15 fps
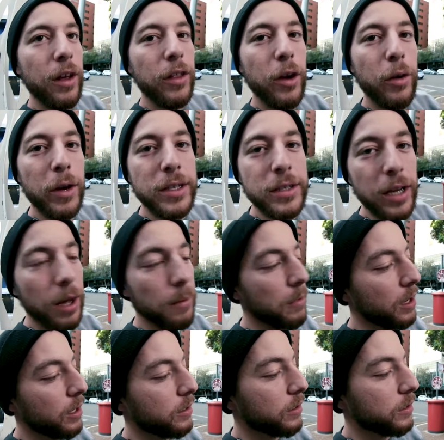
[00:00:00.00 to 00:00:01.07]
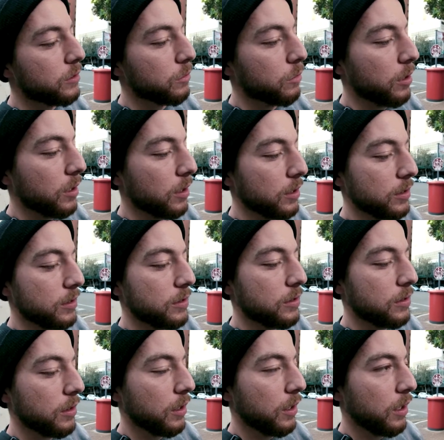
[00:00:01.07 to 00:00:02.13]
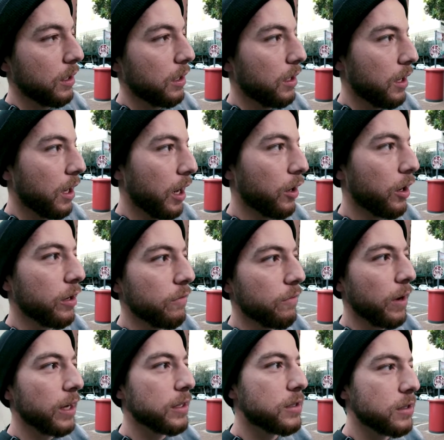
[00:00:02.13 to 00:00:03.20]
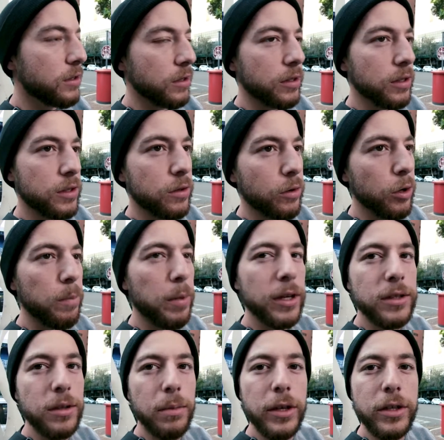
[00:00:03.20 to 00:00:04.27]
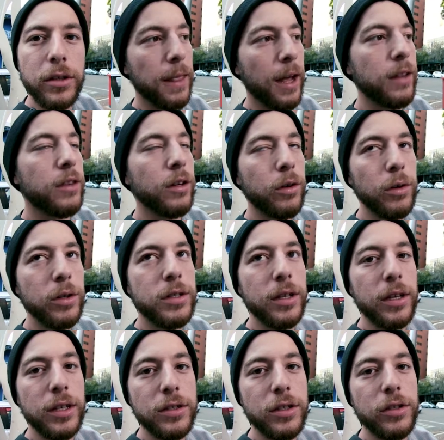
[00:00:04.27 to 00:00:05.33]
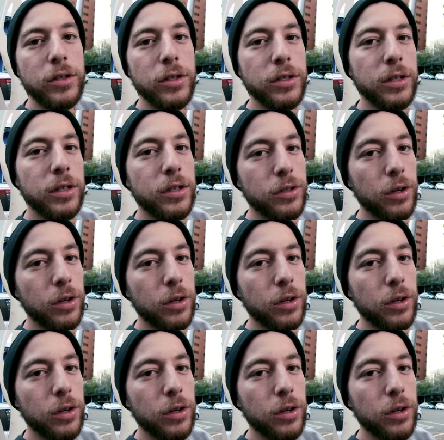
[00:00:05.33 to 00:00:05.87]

The reason I made this was I got invited to this group exhibition at the Goethe Institution in